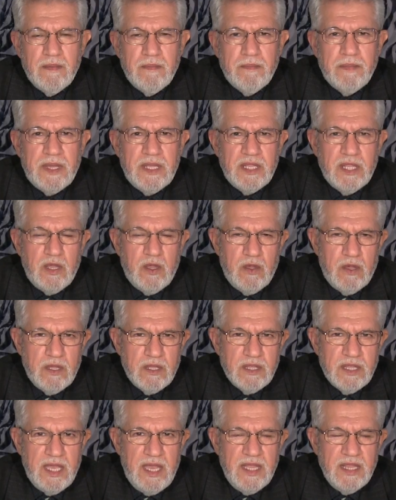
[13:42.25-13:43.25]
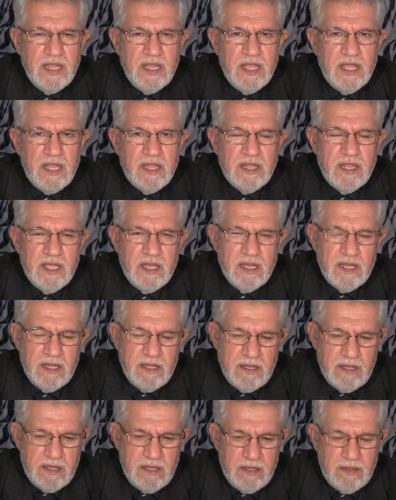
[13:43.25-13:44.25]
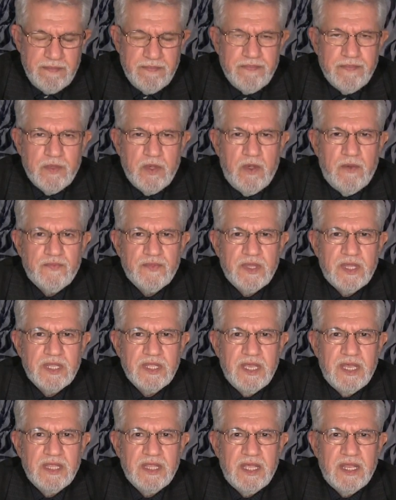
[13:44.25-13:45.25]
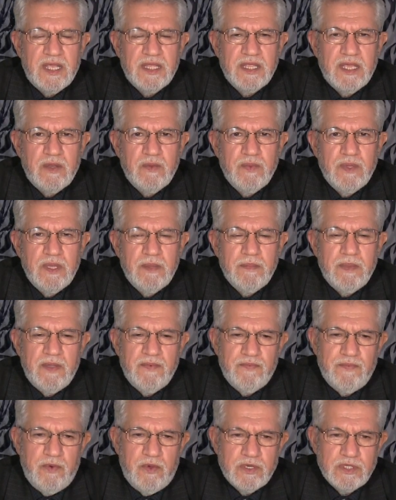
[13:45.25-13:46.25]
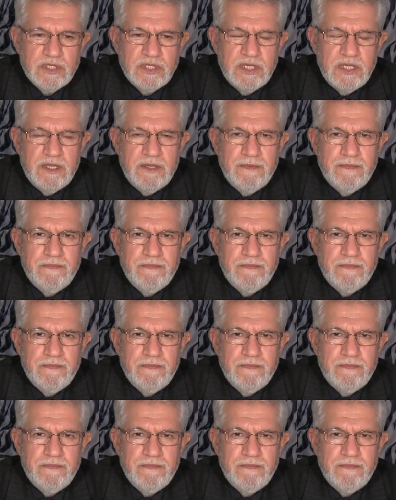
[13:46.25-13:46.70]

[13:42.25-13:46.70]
by that, and then after that another week by Farsi.